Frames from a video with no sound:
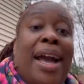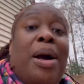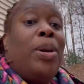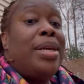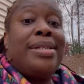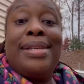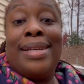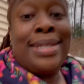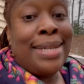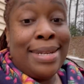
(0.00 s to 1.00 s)
coleus
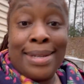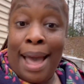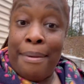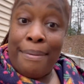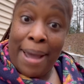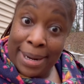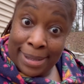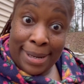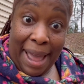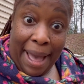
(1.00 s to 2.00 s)
says she is not ready
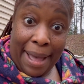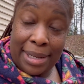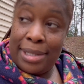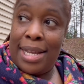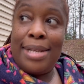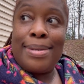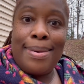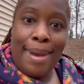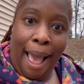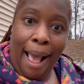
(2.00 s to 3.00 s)
to die. She is
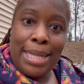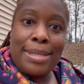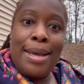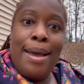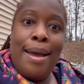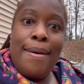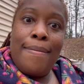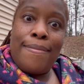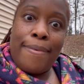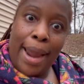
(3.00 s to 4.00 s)
not
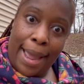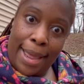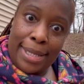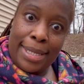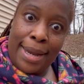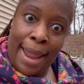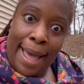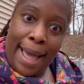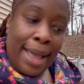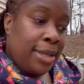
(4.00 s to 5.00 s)
ready to
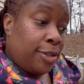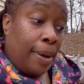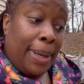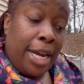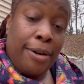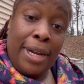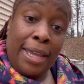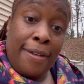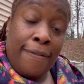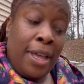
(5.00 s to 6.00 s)
die. So I'm letting her
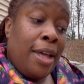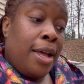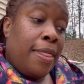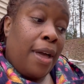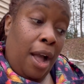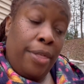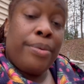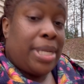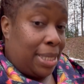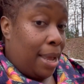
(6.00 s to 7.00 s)
live. The other
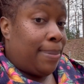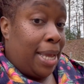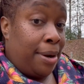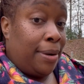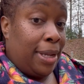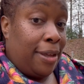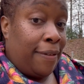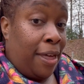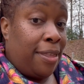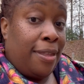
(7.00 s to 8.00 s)
reason I'm letting her live,
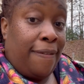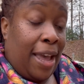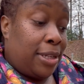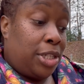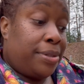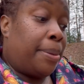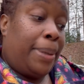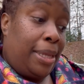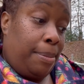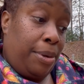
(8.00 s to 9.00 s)
other than the fact that she's
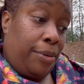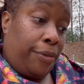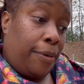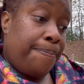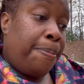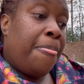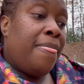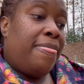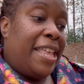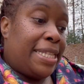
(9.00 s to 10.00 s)
completely beautiful,
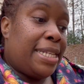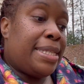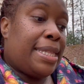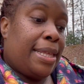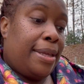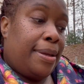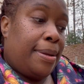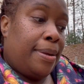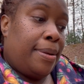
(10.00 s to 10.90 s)
this is the